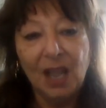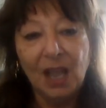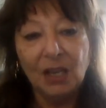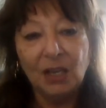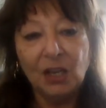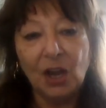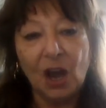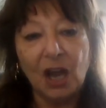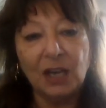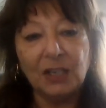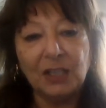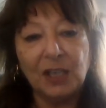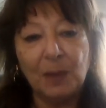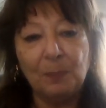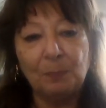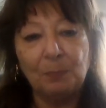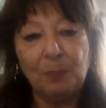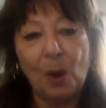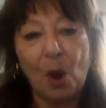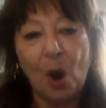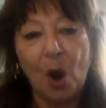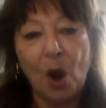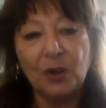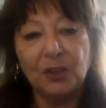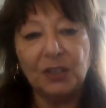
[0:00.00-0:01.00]
God can
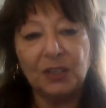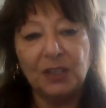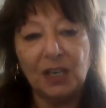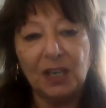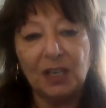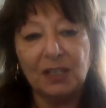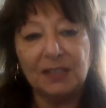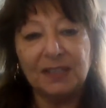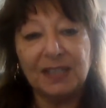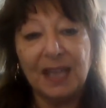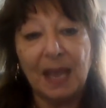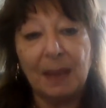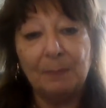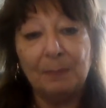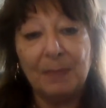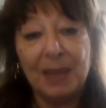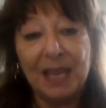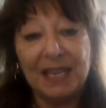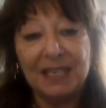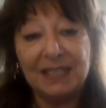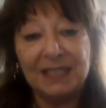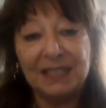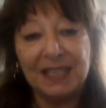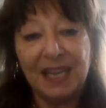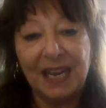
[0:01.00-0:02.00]
pardon us and
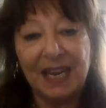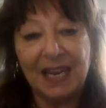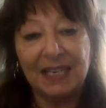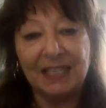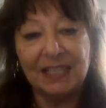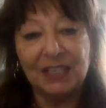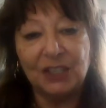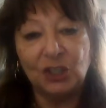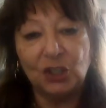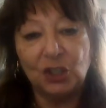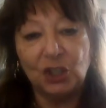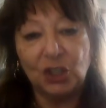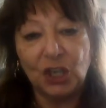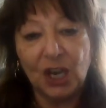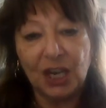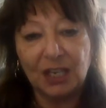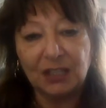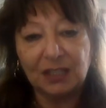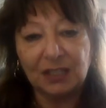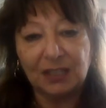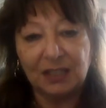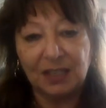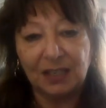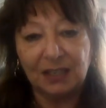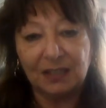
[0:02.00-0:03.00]
maintain his
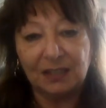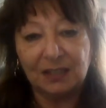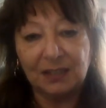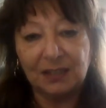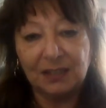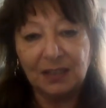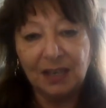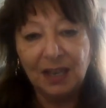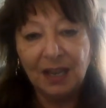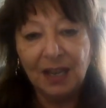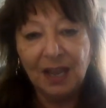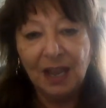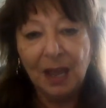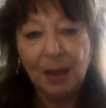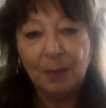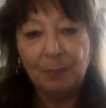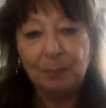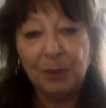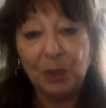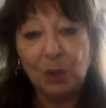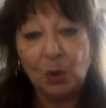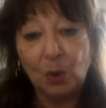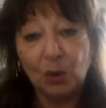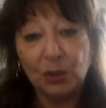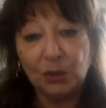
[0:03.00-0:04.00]
justice
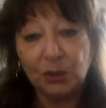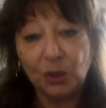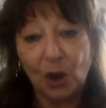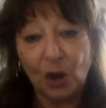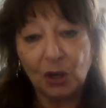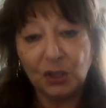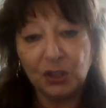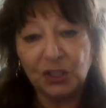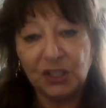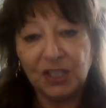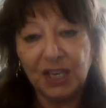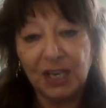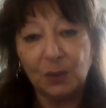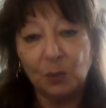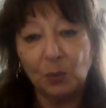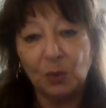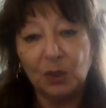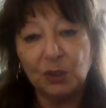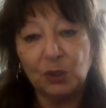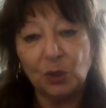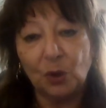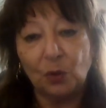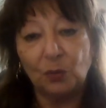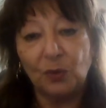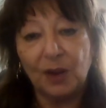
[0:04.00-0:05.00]
because our sin
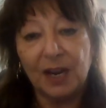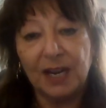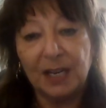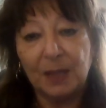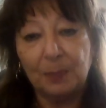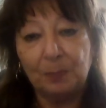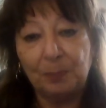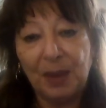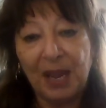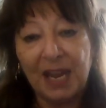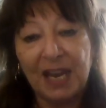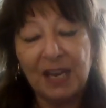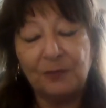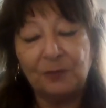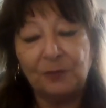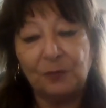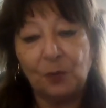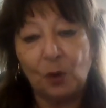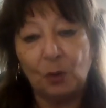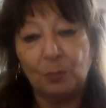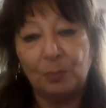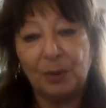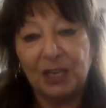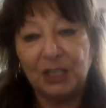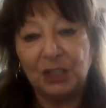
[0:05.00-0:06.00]
was already paid
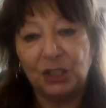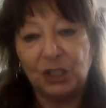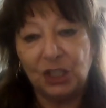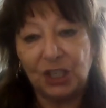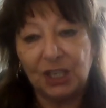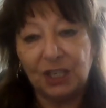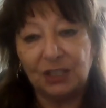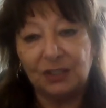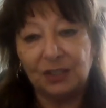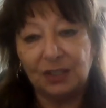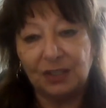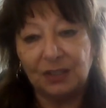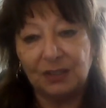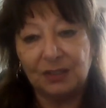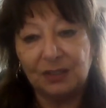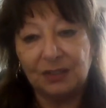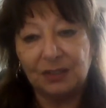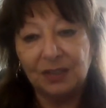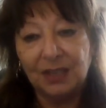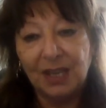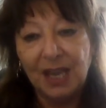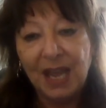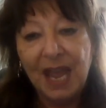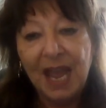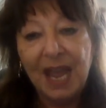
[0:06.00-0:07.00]
for by
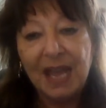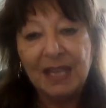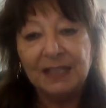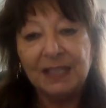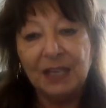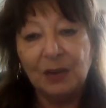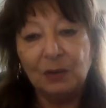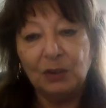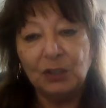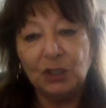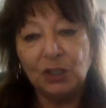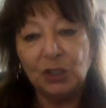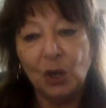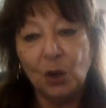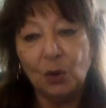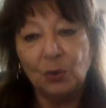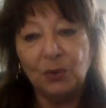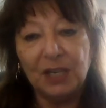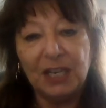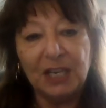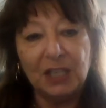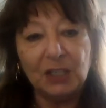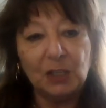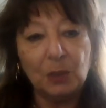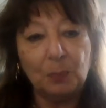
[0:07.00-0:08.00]
Jesus. There is no
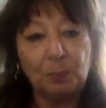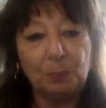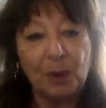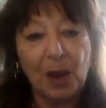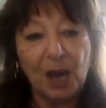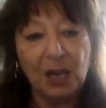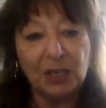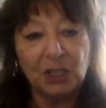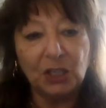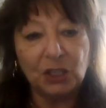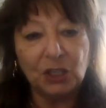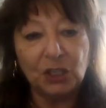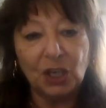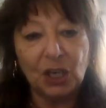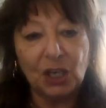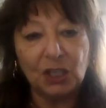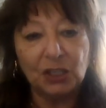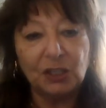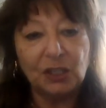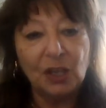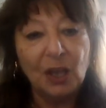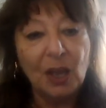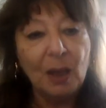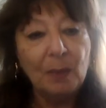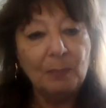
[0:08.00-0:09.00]
need to punish
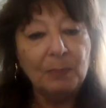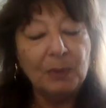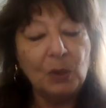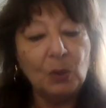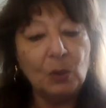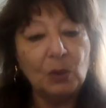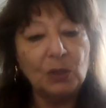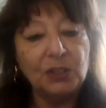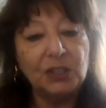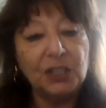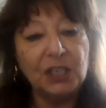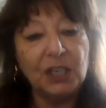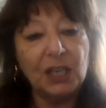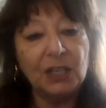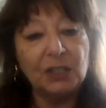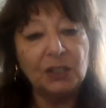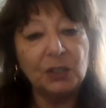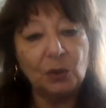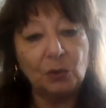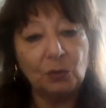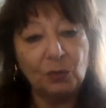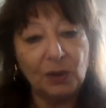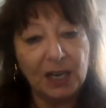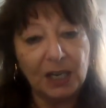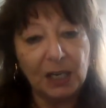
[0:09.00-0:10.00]
us because he
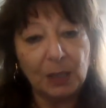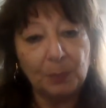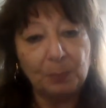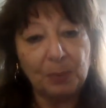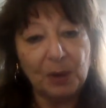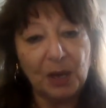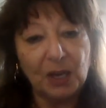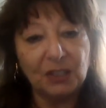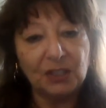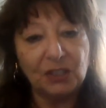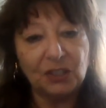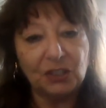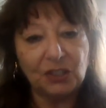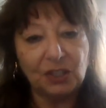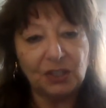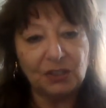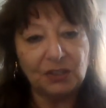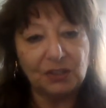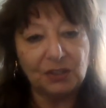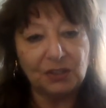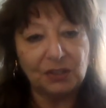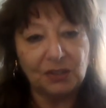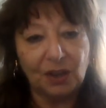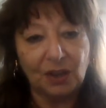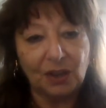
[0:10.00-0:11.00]
has already punished
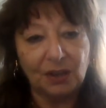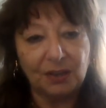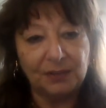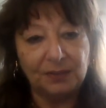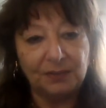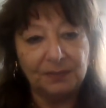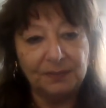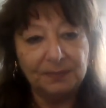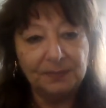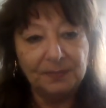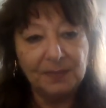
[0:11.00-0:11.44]
his son.